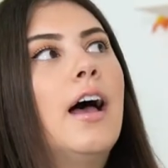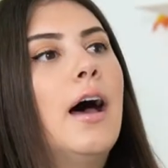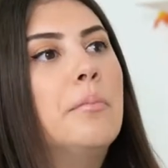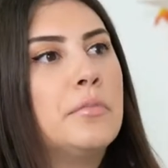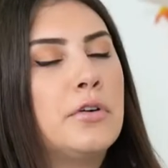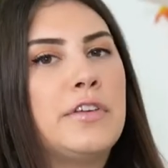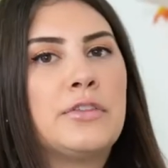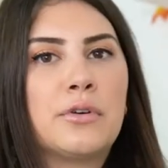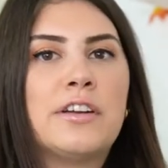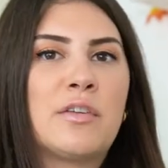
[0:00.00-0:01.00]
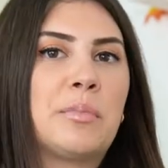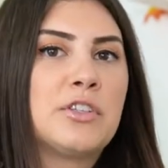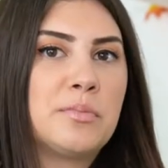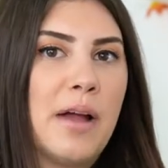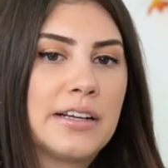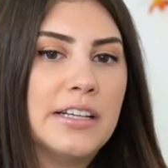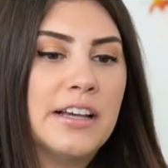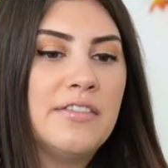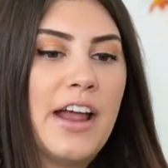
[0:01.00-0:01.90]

a movie through a different perspective